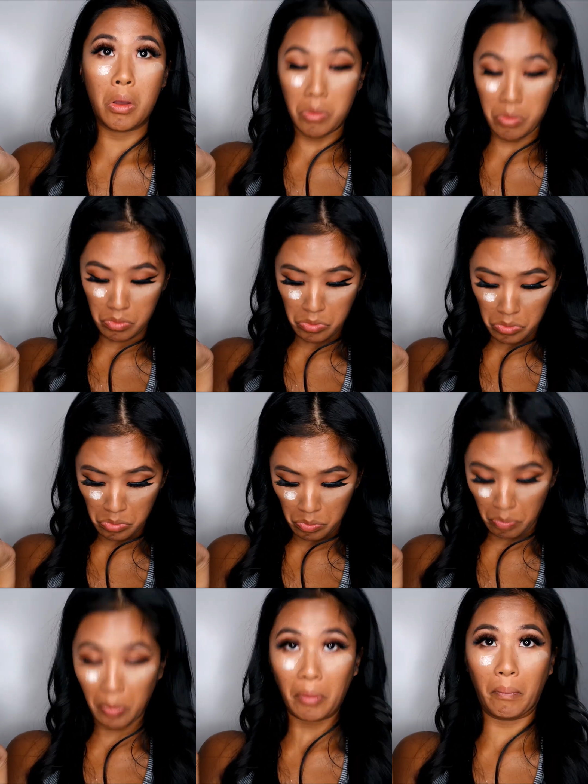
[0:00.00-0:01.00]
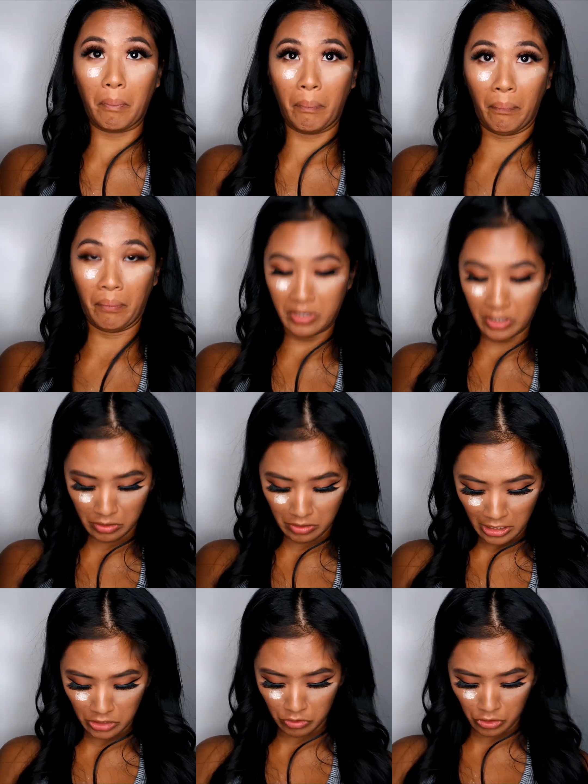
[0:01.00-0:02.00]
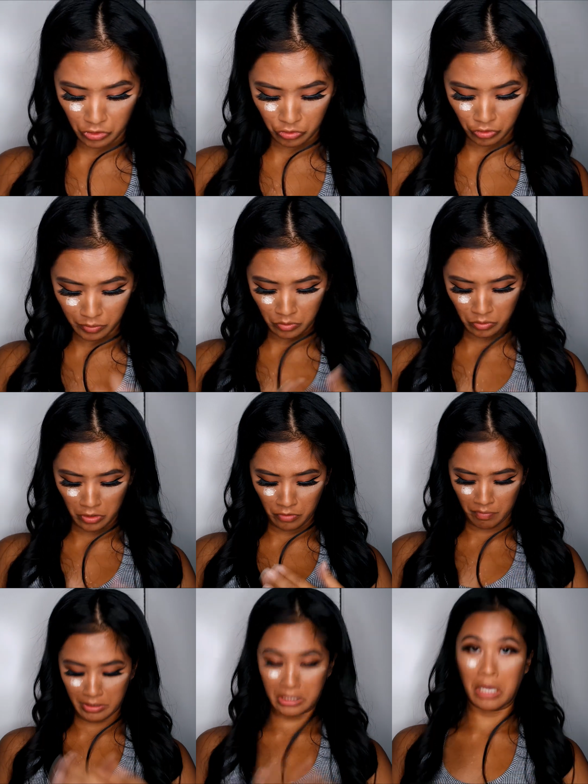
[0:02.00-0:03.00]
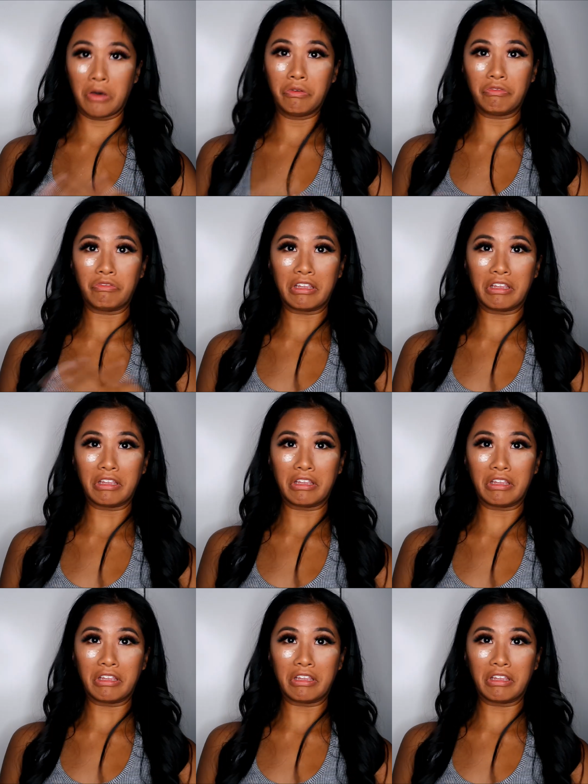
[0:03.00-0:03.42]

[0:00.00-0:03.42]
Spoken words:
Oh, just literally drops it all over myself.